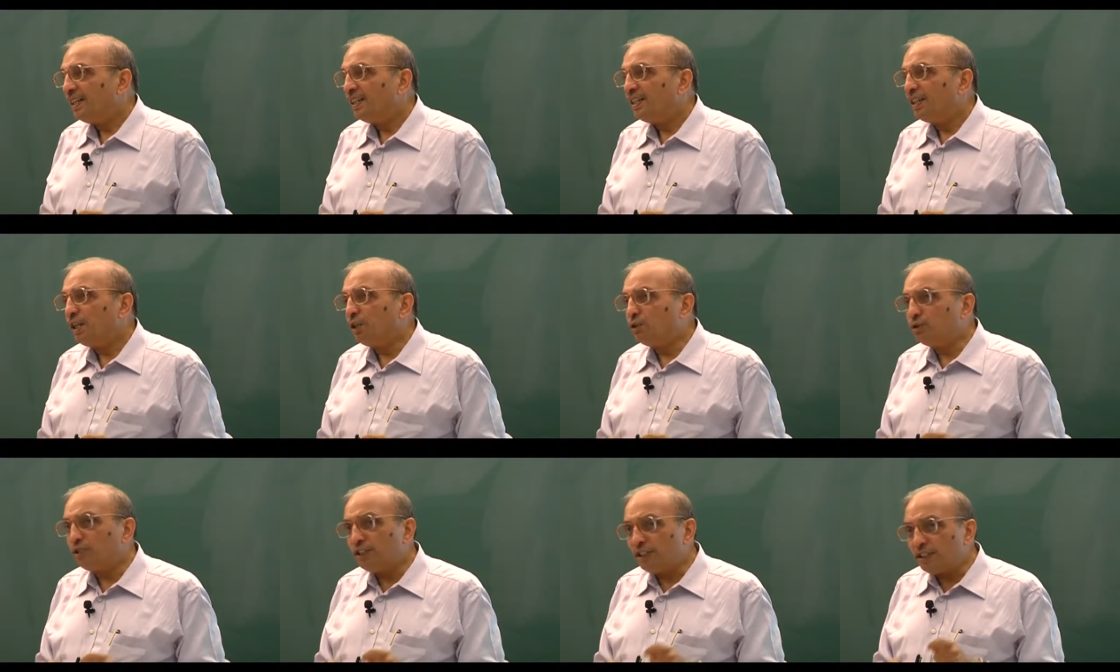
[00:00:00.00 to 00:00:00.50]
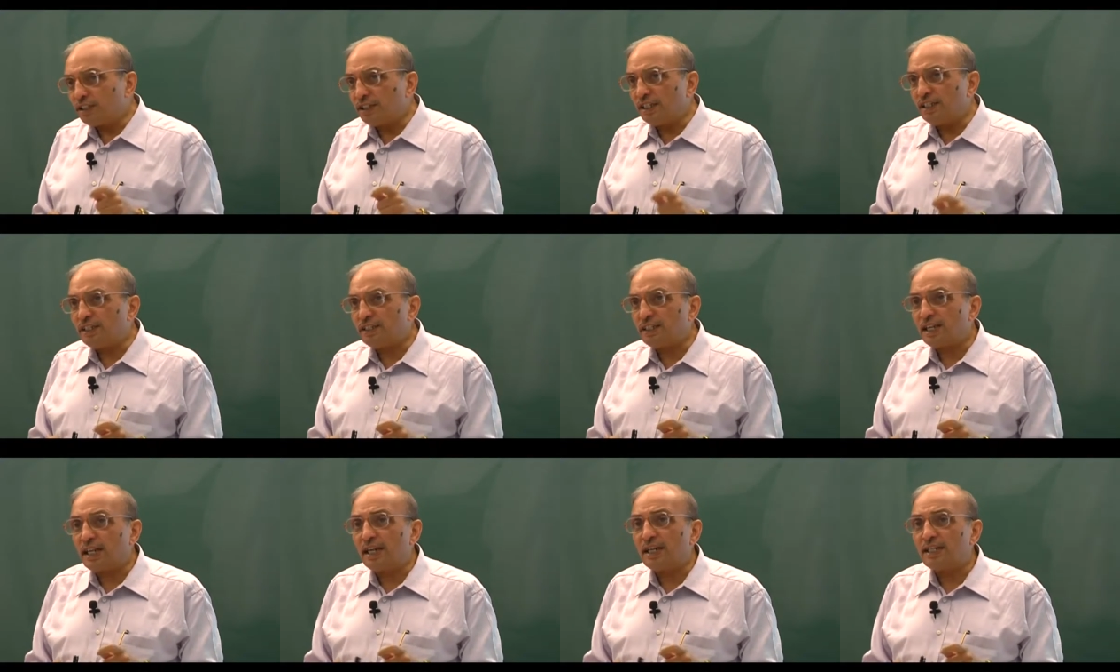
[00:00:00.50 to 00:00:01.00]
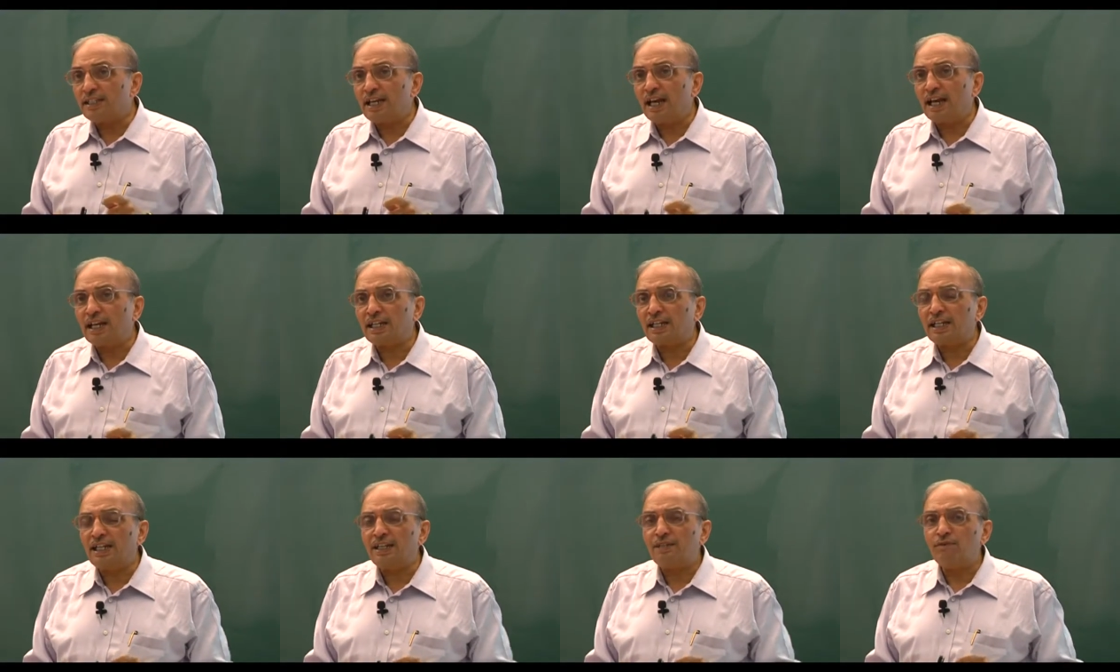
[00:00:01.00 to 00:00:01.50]
Now, this is
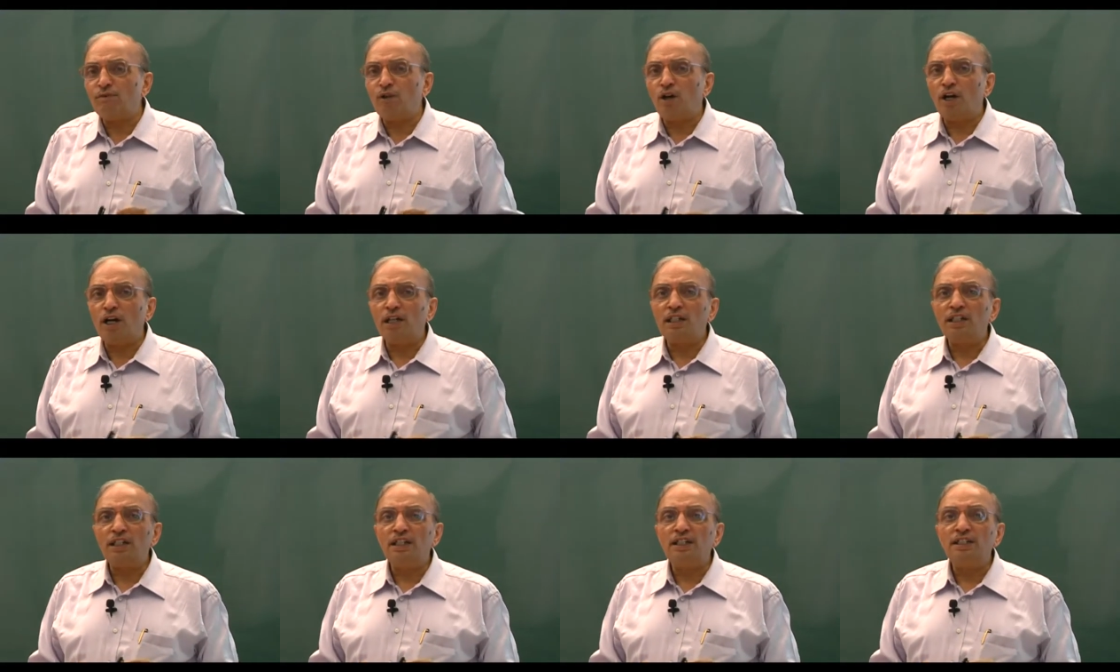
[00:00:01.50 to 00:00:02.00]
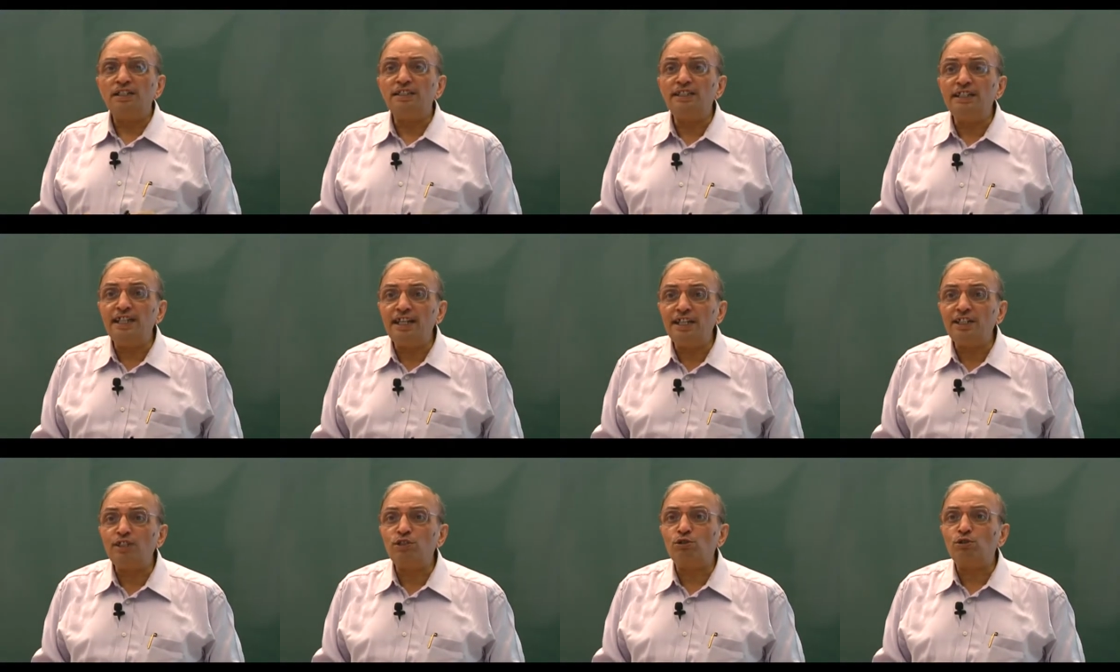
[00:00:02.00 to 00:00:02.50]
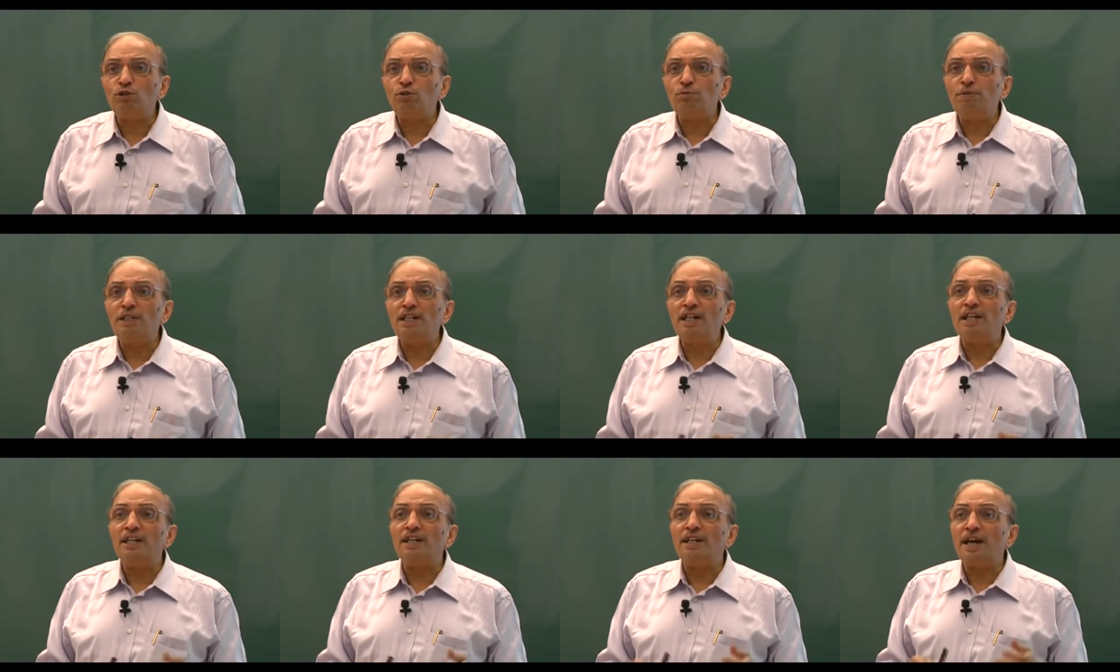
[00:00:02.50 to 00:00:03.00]
exactly what needs to
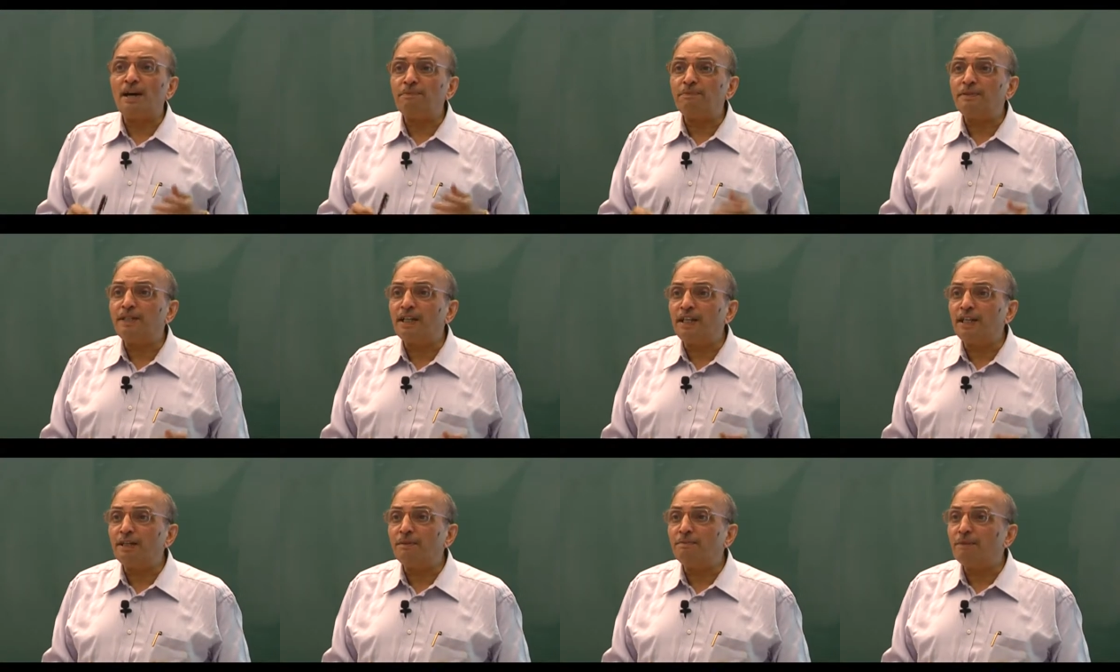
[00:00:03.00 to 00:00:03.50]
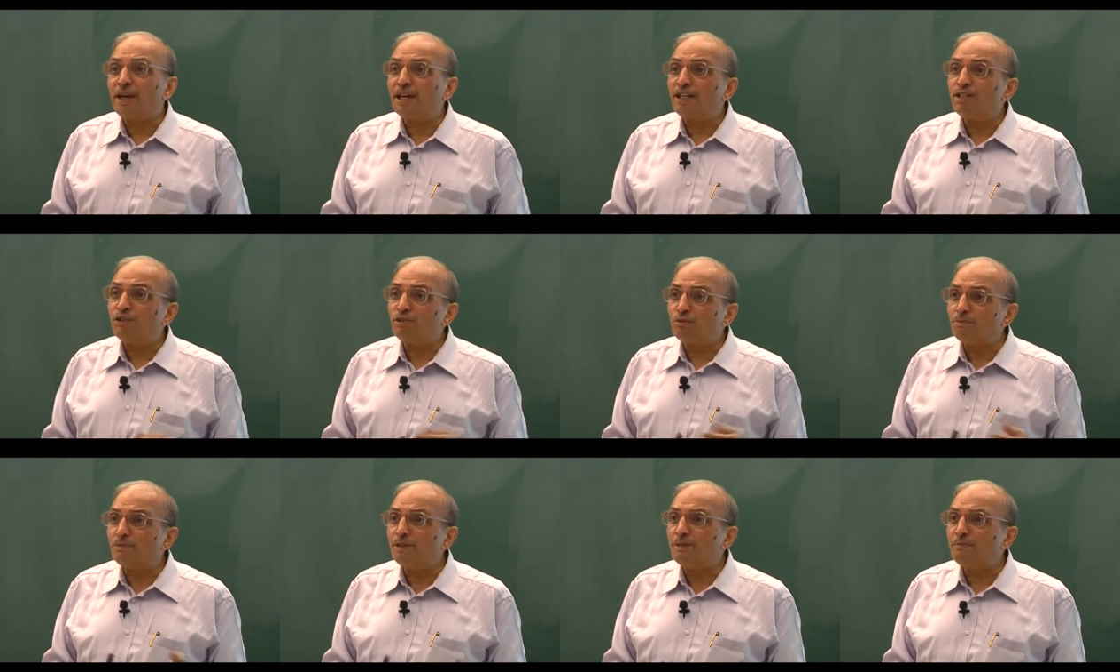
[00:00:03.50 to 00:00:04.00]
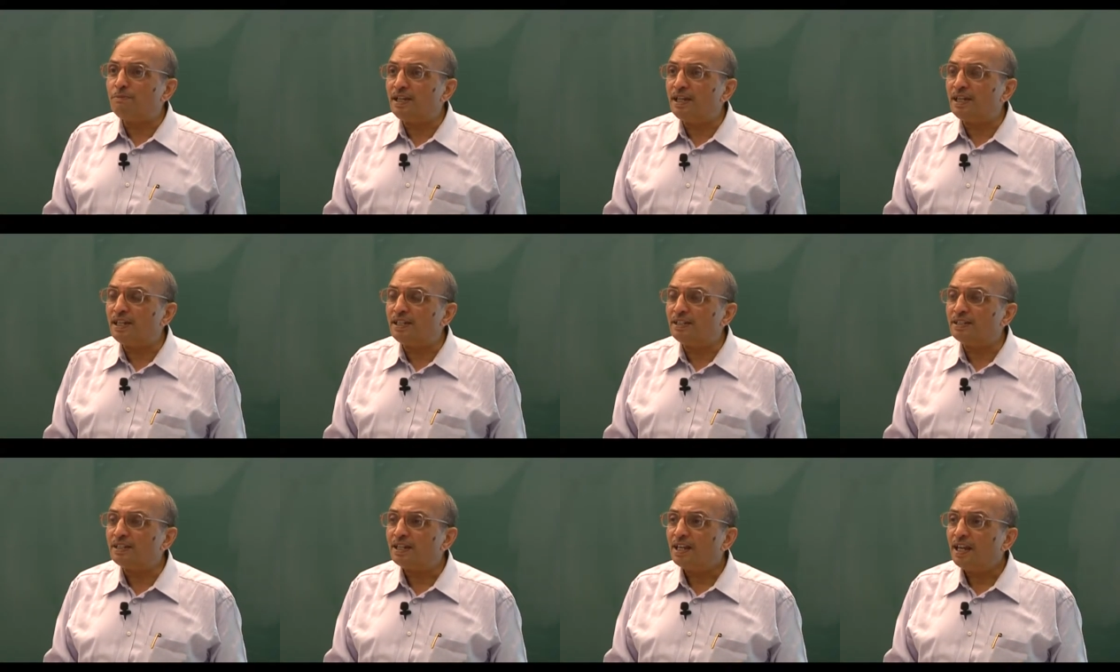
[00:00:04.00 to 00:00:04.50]
be adopted by human
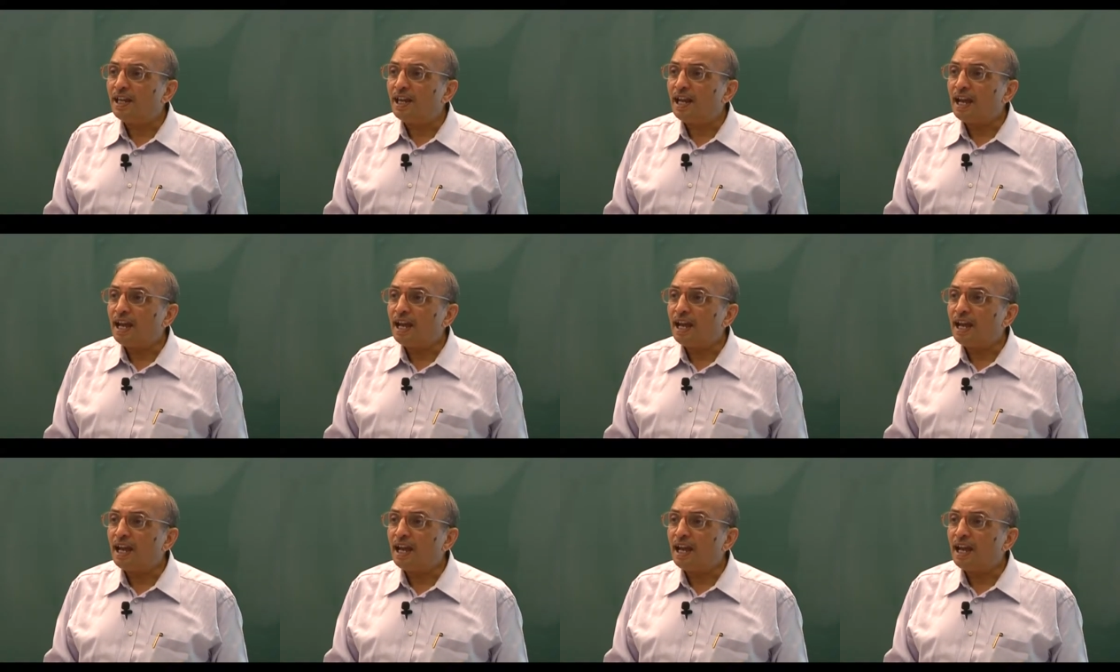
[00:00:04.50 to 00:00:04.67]
beings